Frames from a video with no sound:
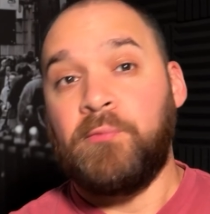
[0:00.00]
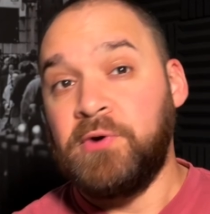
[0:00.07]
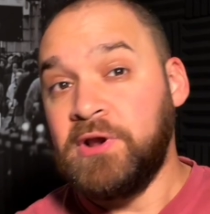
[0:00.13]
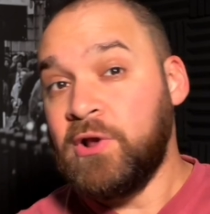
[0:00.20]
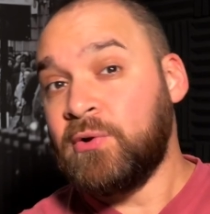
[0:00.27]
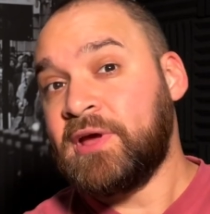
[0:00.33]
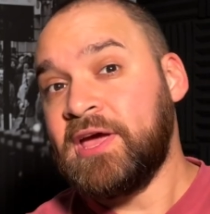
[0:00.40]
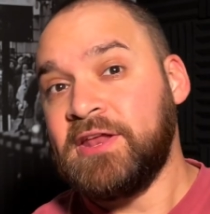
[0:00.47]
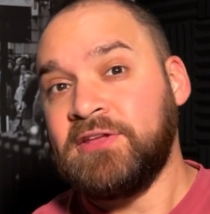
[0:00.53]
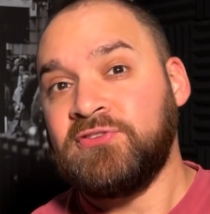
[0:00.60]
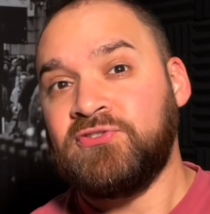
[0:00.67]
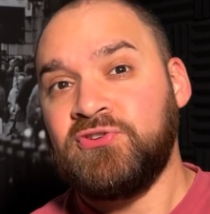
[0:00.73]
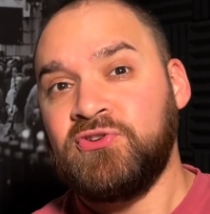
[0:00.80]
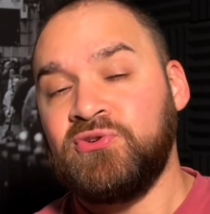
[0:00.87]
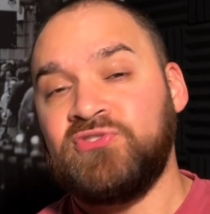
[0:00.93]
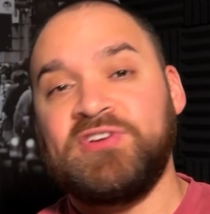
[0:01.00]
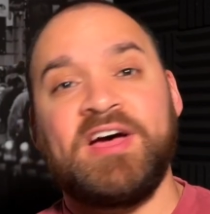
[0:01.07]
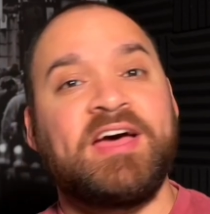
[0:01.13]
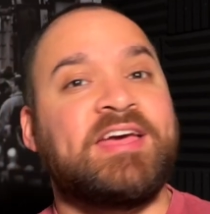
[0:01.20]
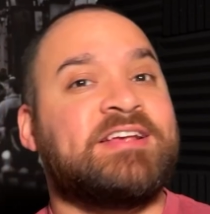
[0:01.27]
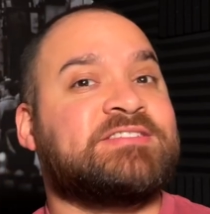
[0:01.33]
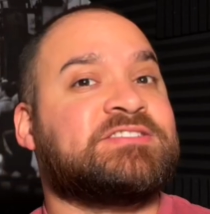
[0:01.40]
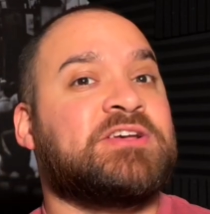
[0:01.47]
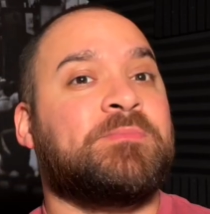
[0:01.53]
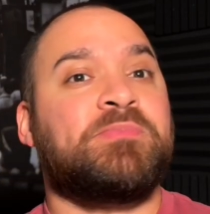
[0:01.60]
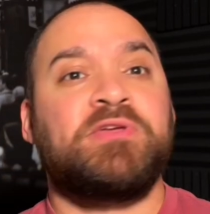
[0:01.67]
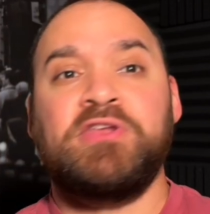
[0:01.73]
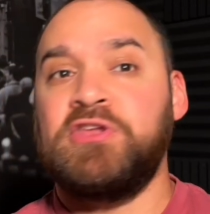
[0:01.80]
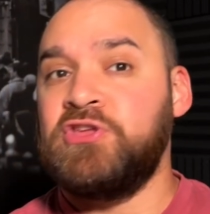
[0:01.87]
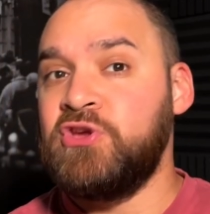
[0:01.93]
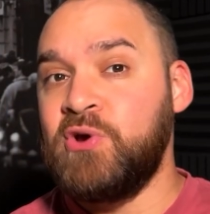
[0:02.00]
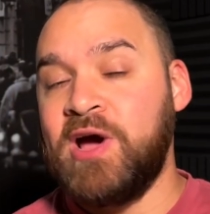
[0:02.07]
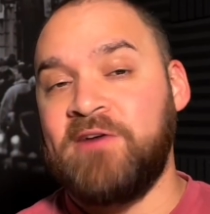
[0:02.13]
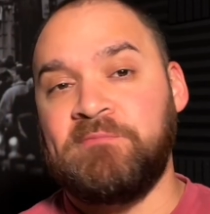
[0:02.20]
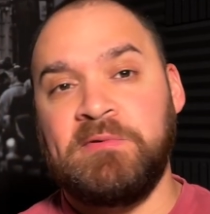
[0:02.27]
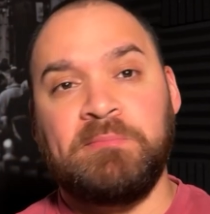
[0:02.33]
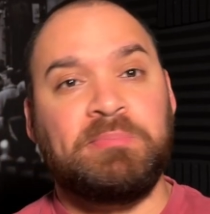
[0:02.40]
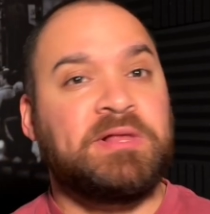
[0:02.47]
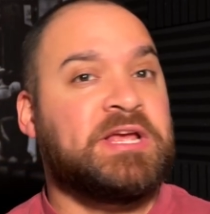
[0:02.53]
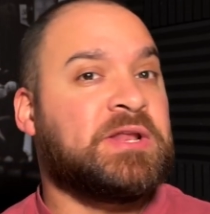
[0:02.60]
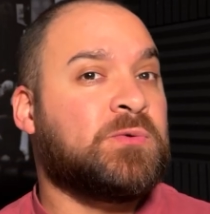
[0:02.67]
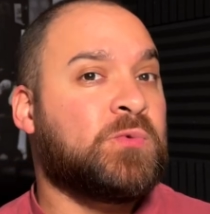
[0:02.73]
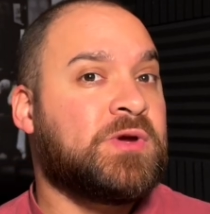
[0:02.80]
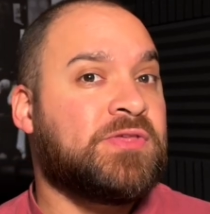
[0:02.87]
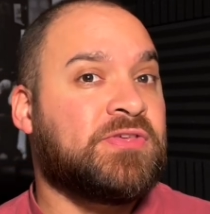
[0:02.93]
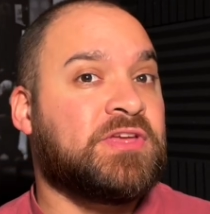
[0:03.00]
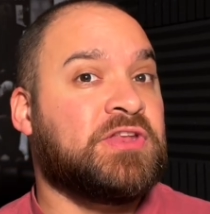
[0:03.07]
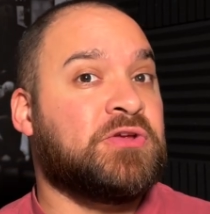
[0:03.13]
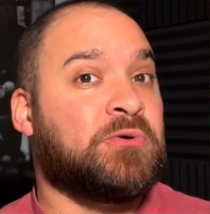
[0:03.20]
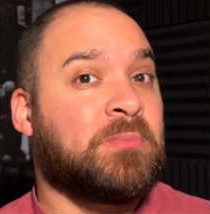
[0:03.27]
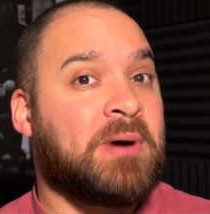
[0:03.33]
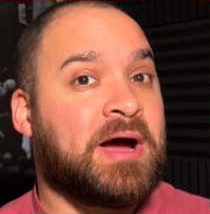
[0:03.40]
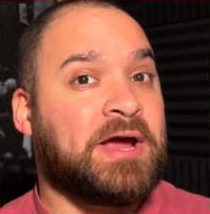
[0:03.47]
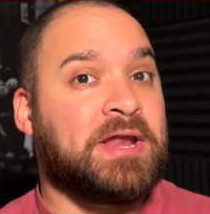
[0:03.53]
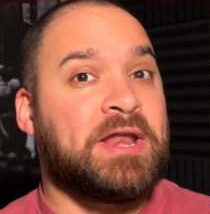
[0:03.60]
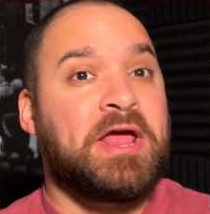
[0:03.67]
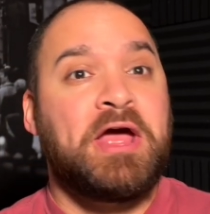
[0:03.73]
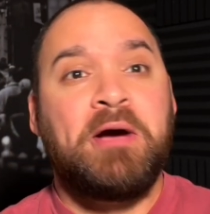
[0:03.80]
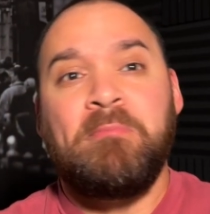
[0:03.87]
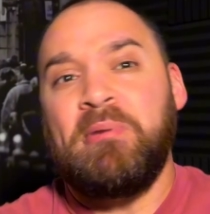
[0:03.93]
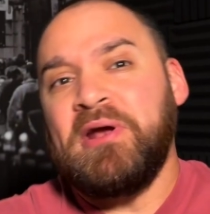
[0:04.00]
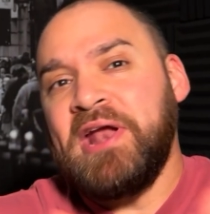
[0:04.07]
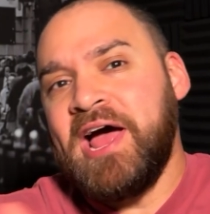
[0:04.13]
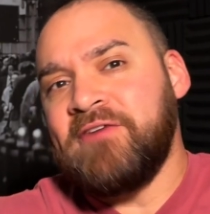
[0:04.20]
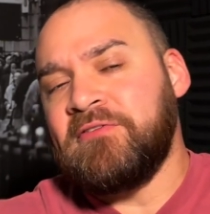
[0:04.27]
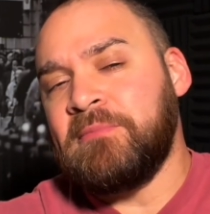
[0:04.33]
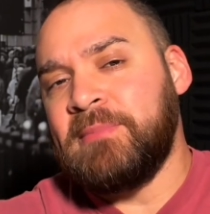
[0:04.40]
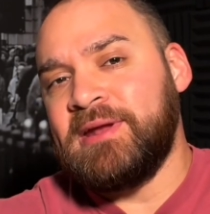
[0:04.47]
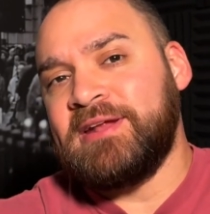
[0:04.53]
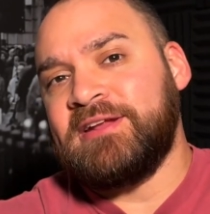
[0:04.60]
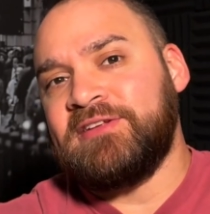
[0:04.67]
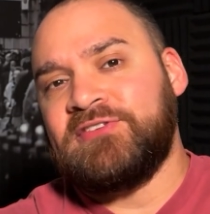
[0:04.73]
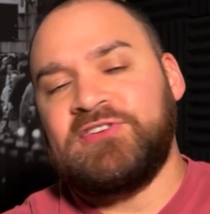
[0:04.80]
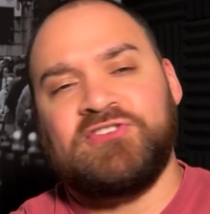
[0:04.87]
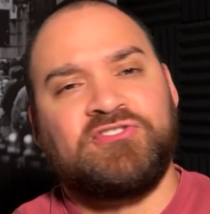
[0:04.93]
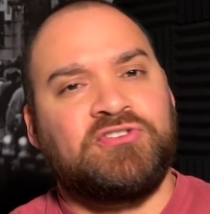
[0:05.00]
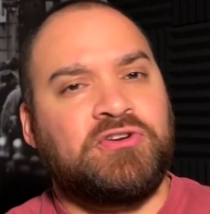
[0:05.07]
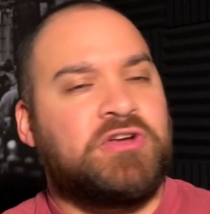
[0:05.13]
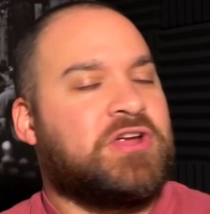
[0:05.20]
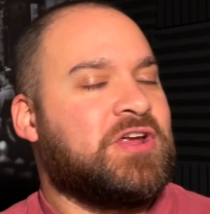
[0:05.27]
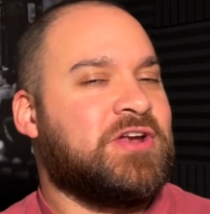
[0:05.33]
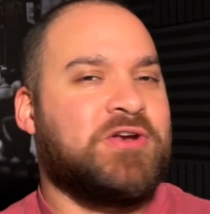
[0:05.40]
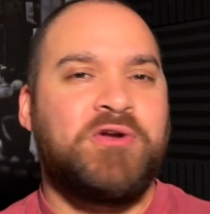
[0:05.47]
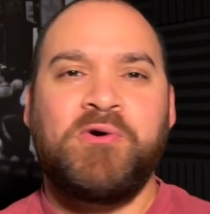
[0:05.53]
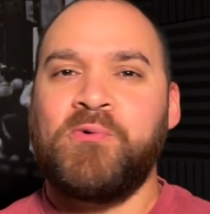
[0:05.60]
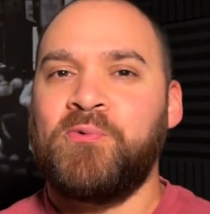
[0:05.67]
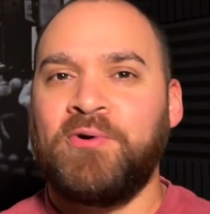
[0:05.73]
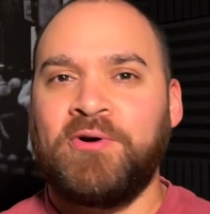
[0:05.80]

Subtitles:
Relocating to Utah is something you have been playing with in your mind, but haven't made a decision. And no